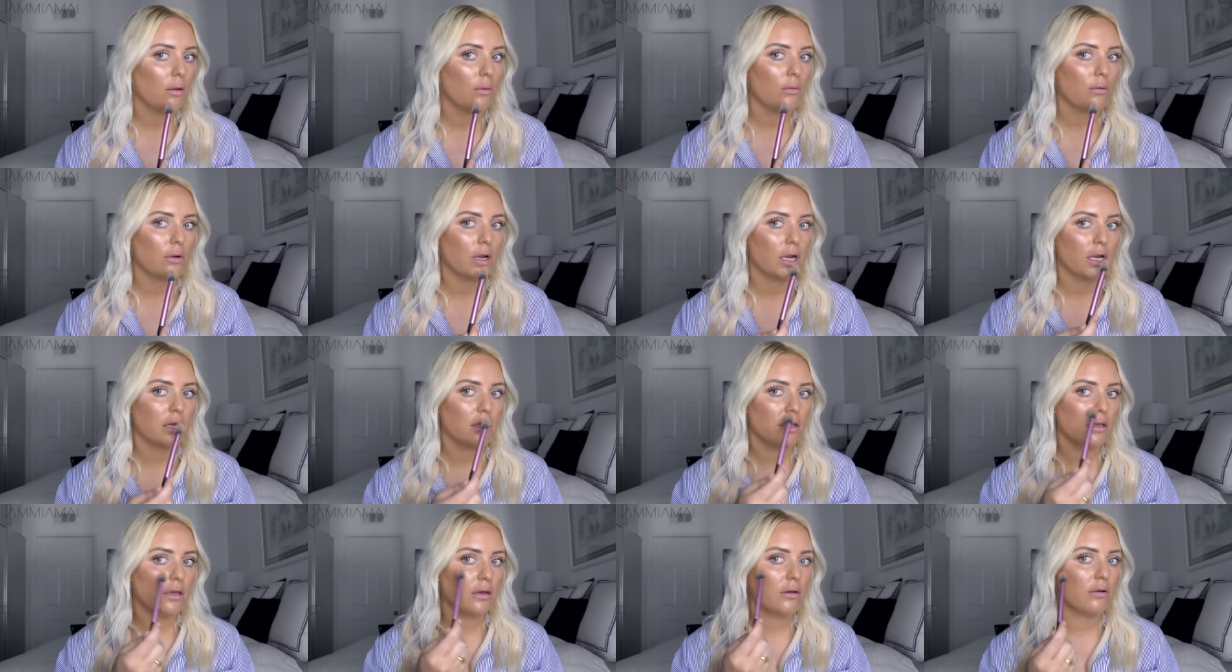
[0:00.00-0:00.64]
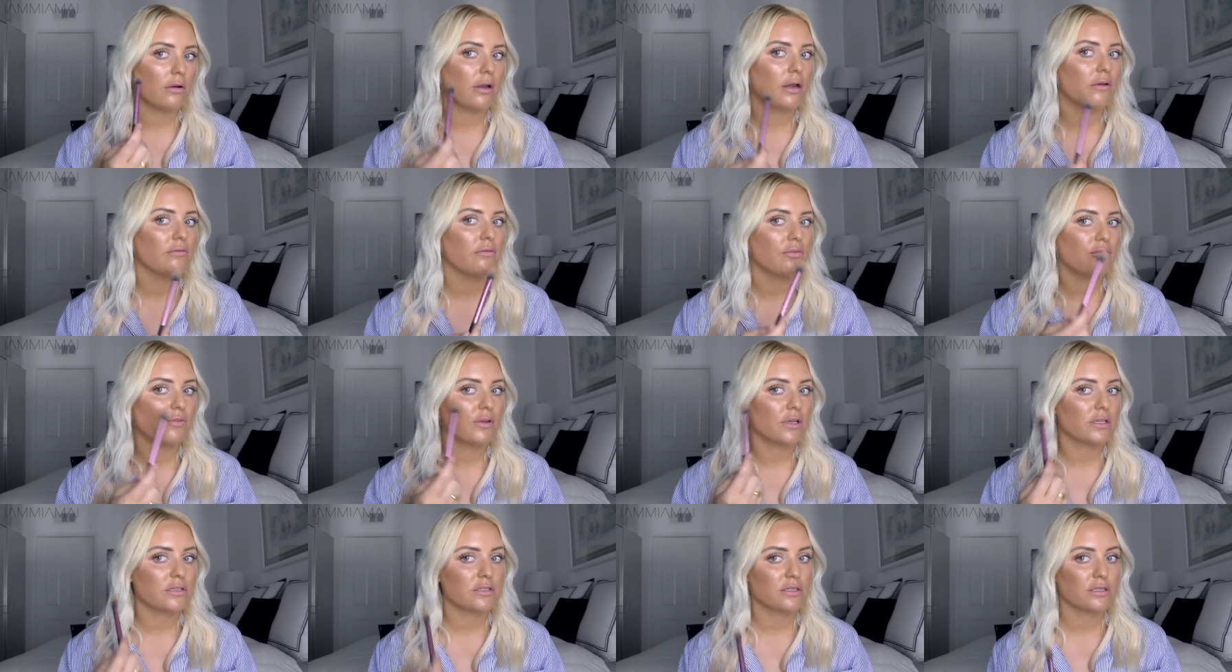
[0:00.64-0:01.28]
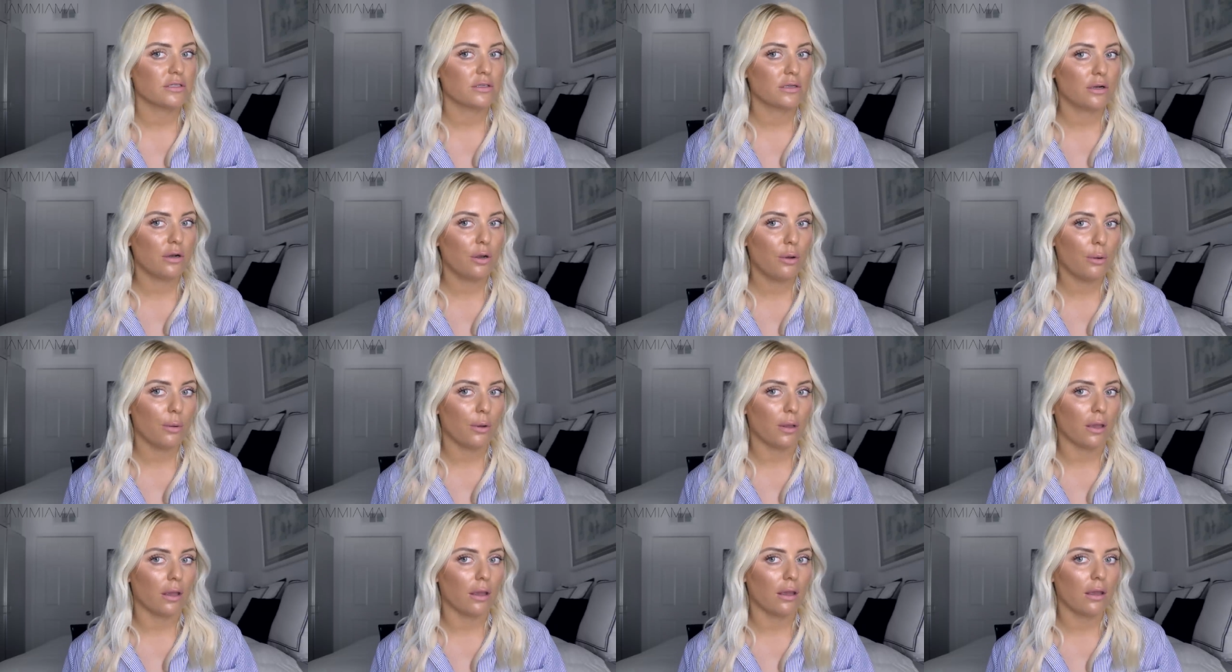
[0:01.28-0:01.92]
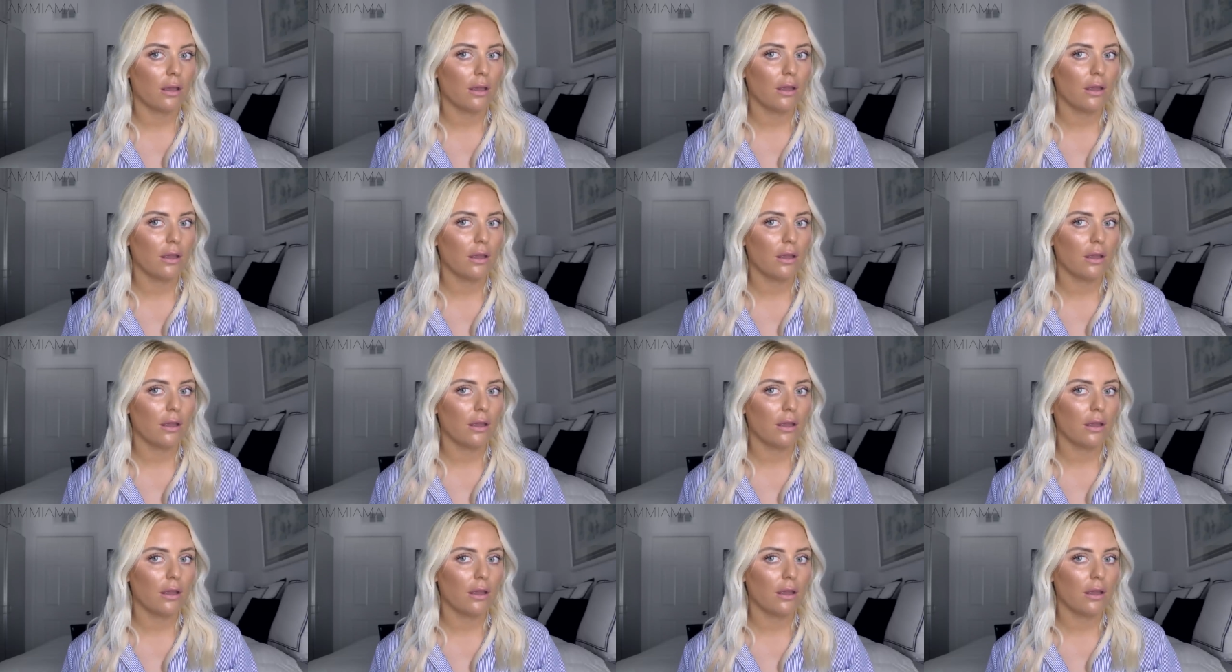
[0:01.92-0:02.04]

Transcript: where here everything is just glowy.